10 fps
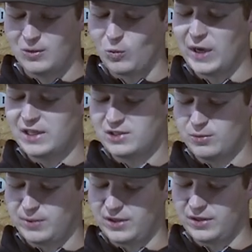way
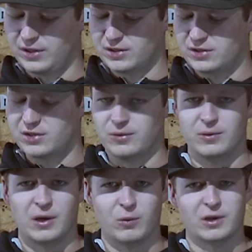superior to
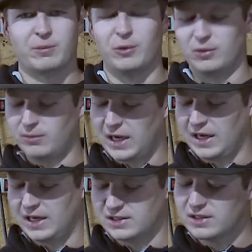a work boot in
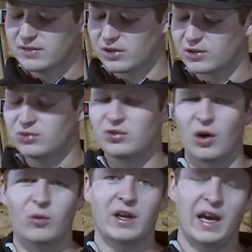my eyes, even though you
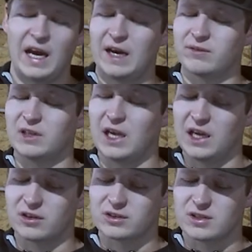don't have the
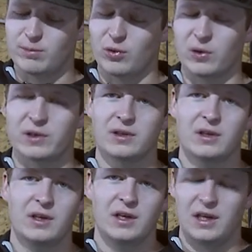ankle support.
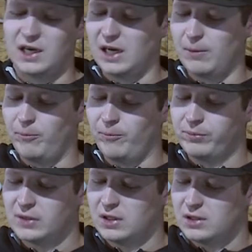
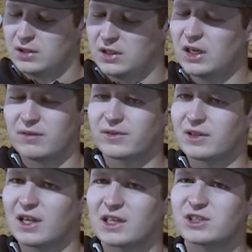You know, for a
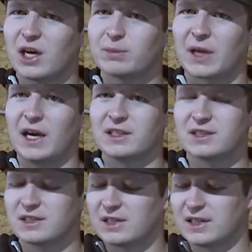lot of shop
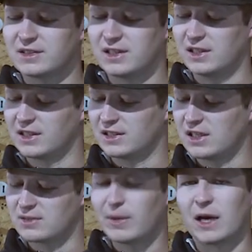guys, that
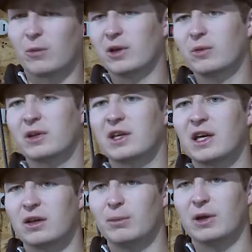doesn't matter. What you really
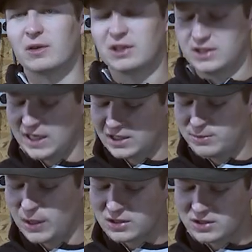care about is the
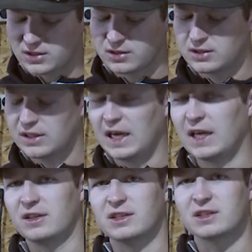anti-puncture,
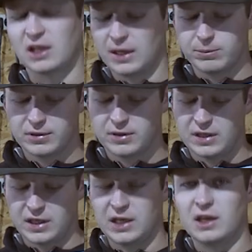anti-slip,
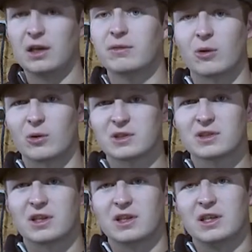and of
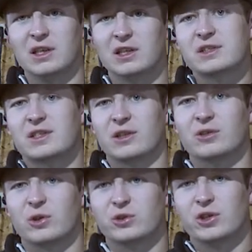course the steel
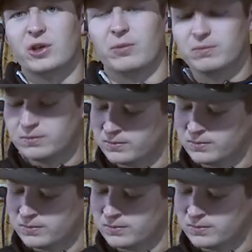toe shoe.